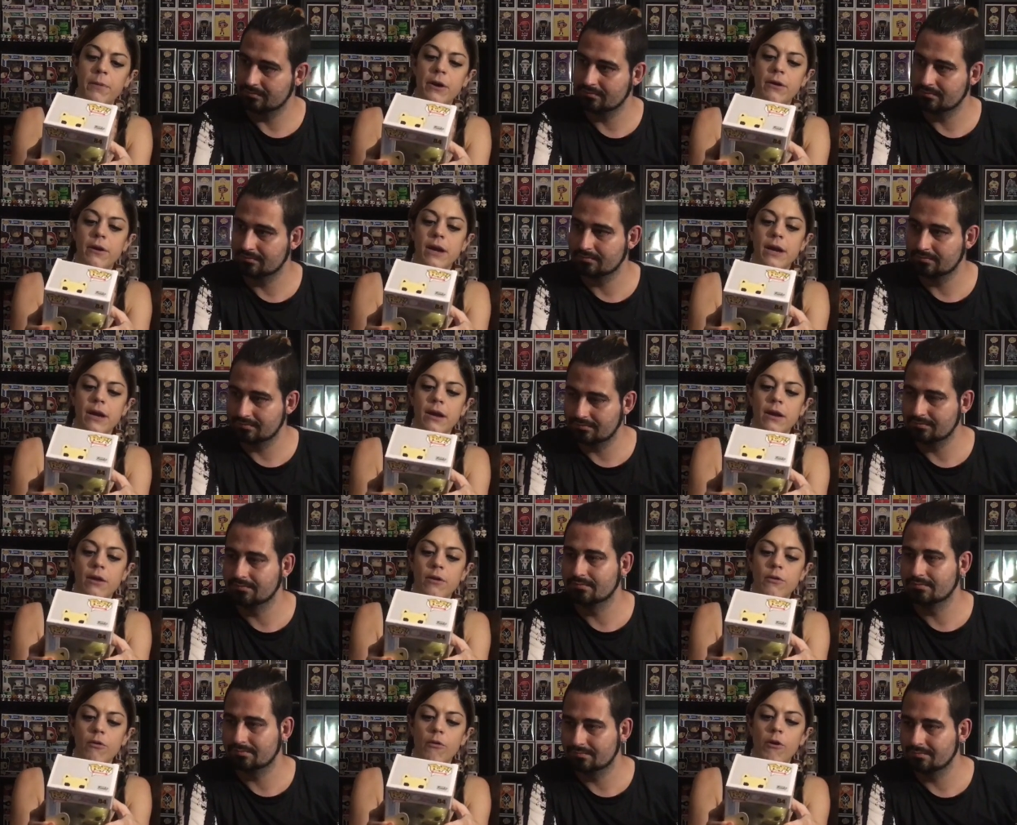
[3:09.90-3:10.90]
Speaker 1: Berry
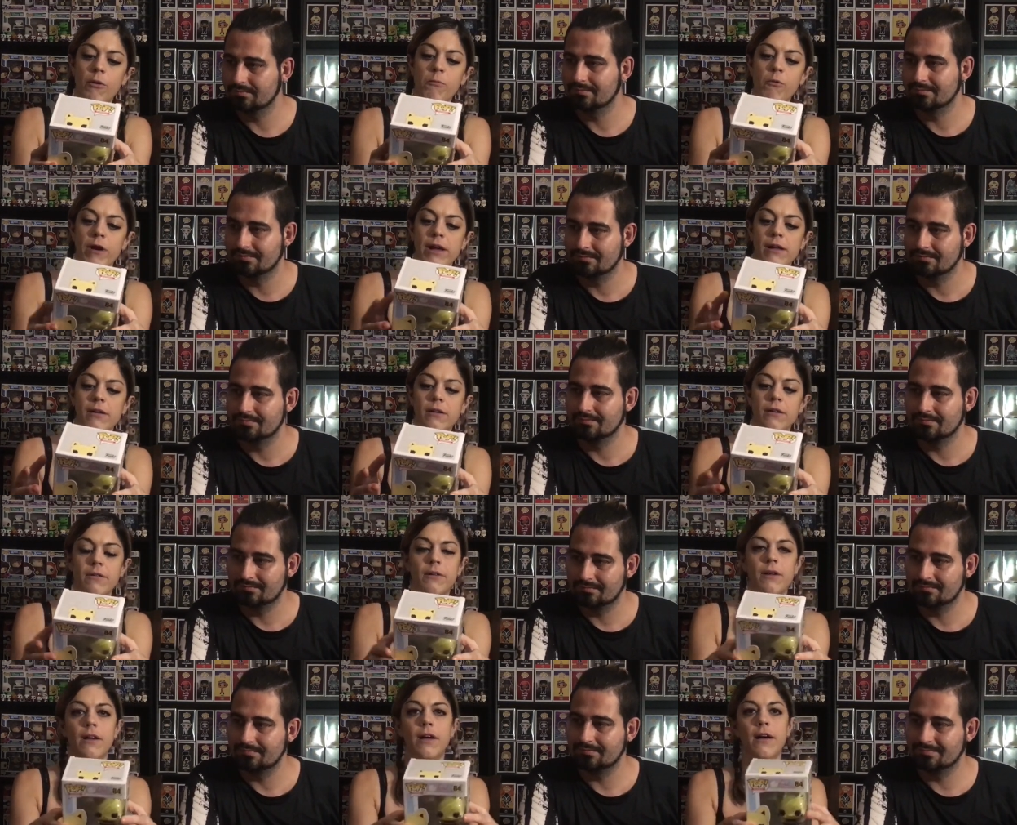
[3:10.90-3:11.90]
Normwell
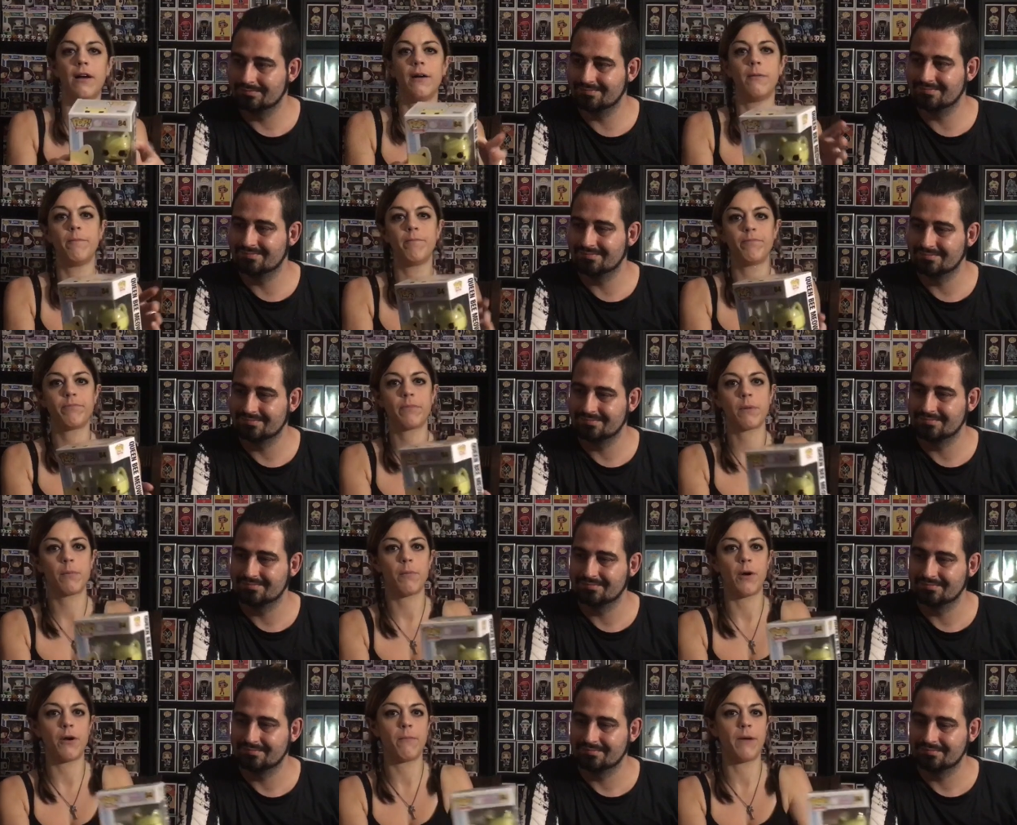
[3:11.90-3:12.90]
um,
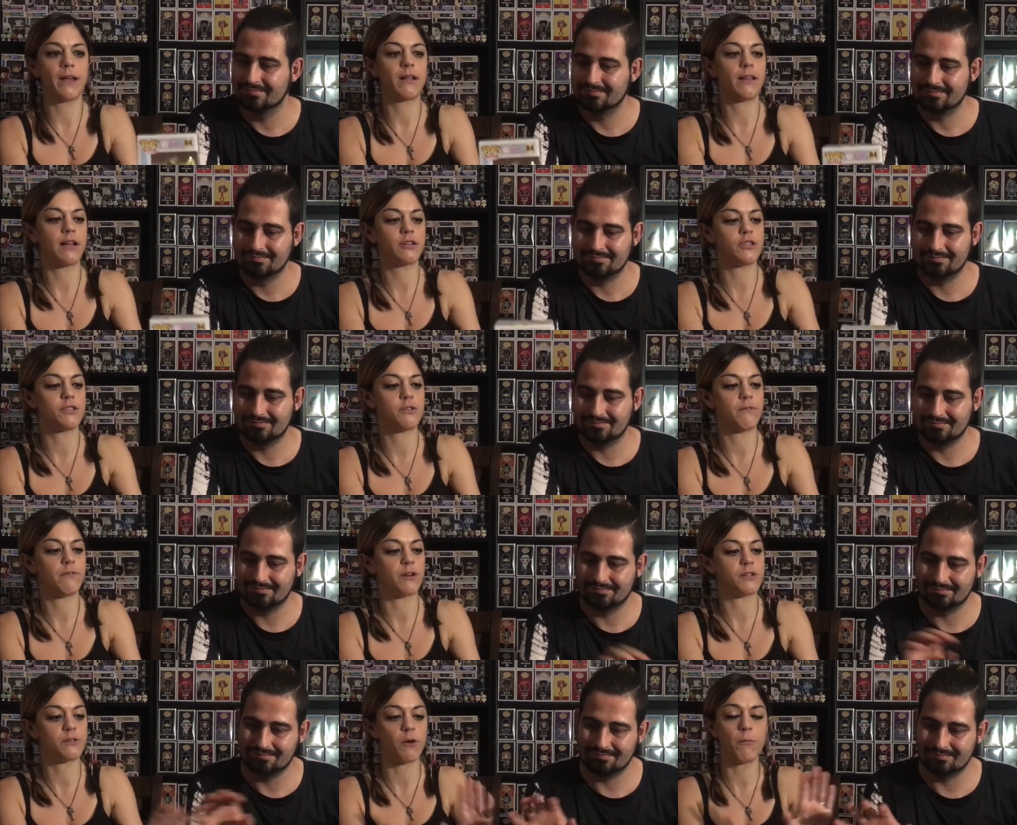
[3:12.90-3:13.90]
part of my collection so far.
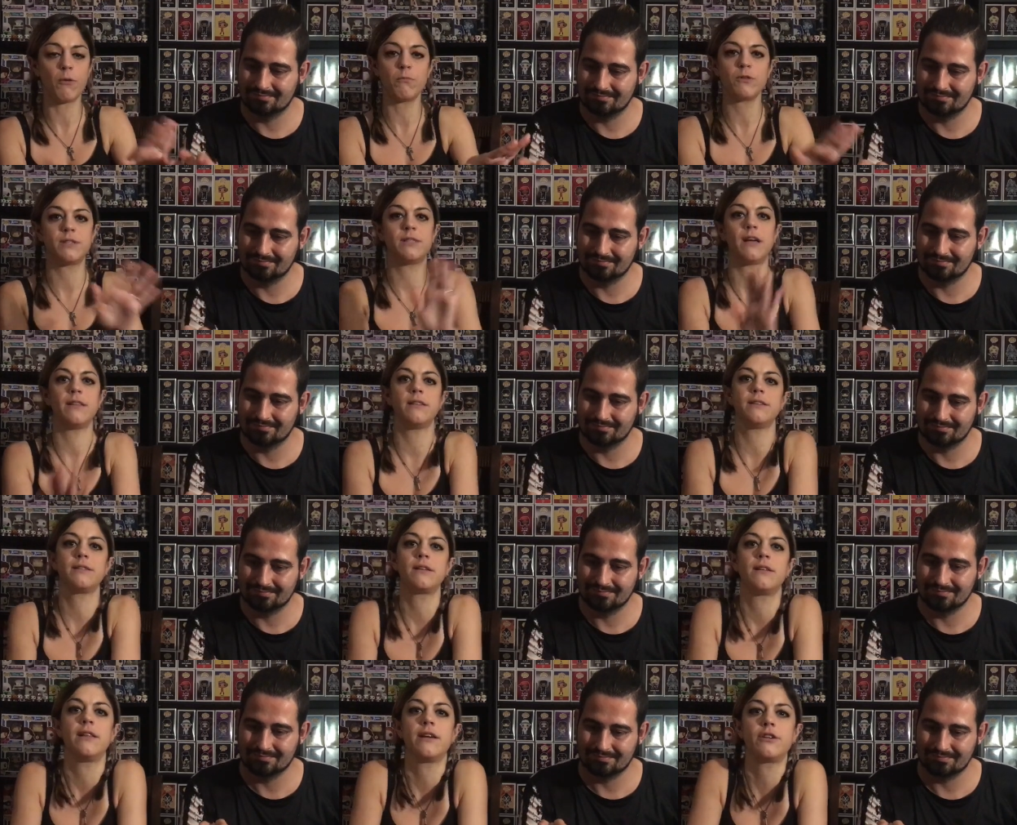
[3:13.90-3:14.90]
So I'm almost done this
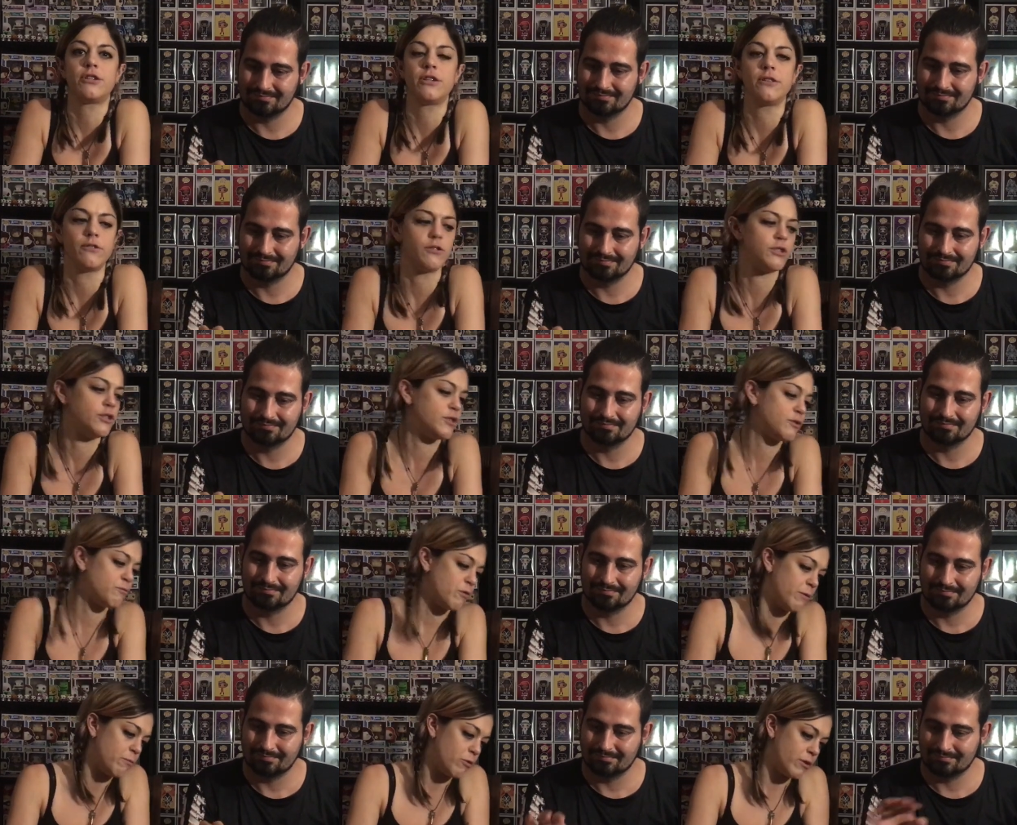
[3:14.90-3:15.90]
collection. There's just
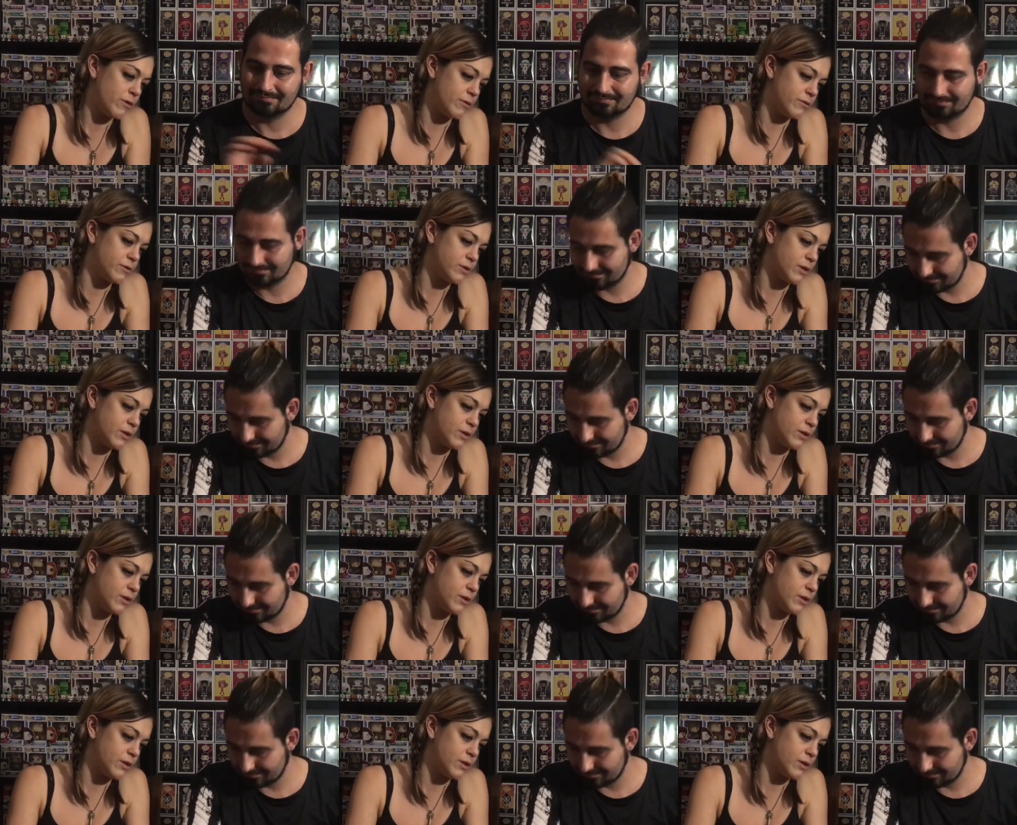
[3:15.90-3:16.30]
one more. There's